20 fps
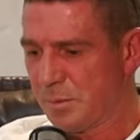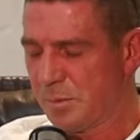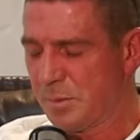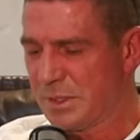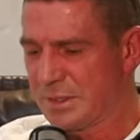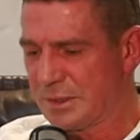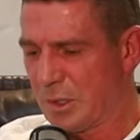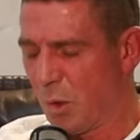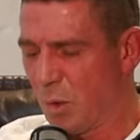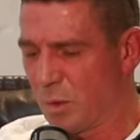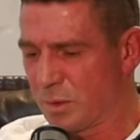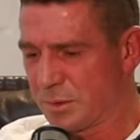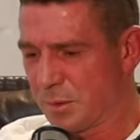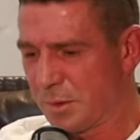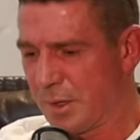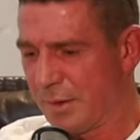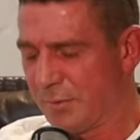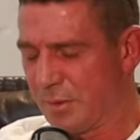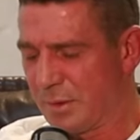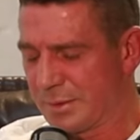missed calls or
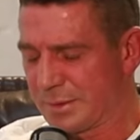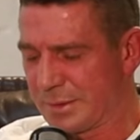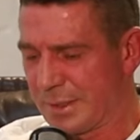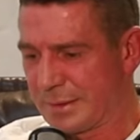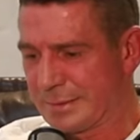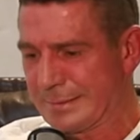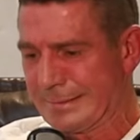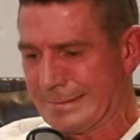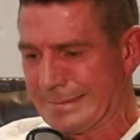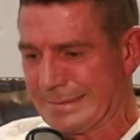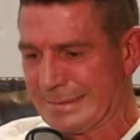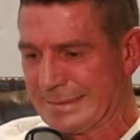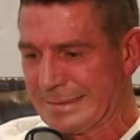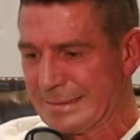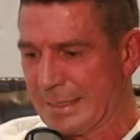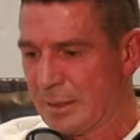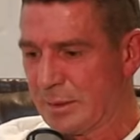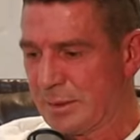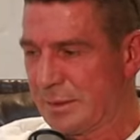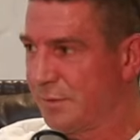whatever, and I was like,
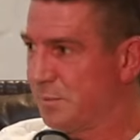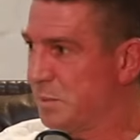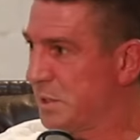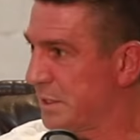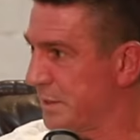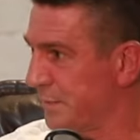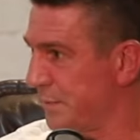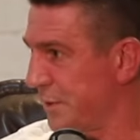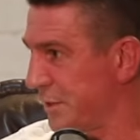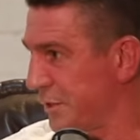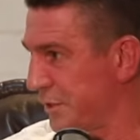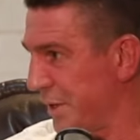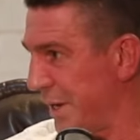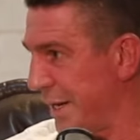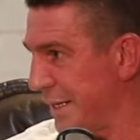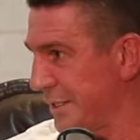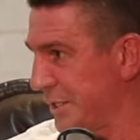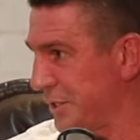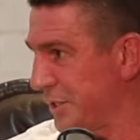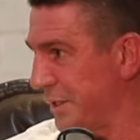"You've missed the first
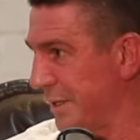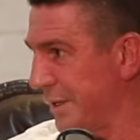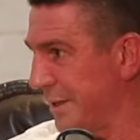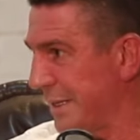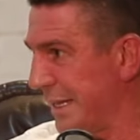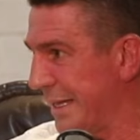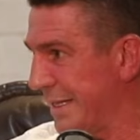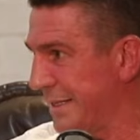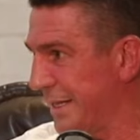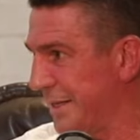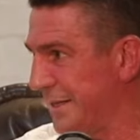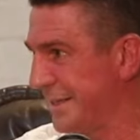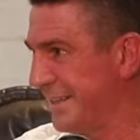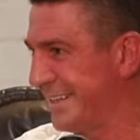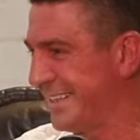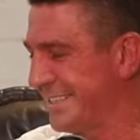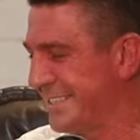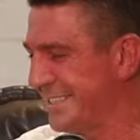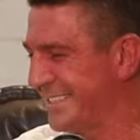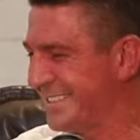training session,"
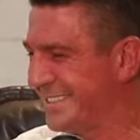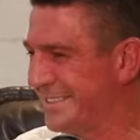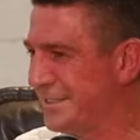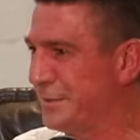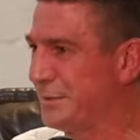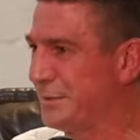and it's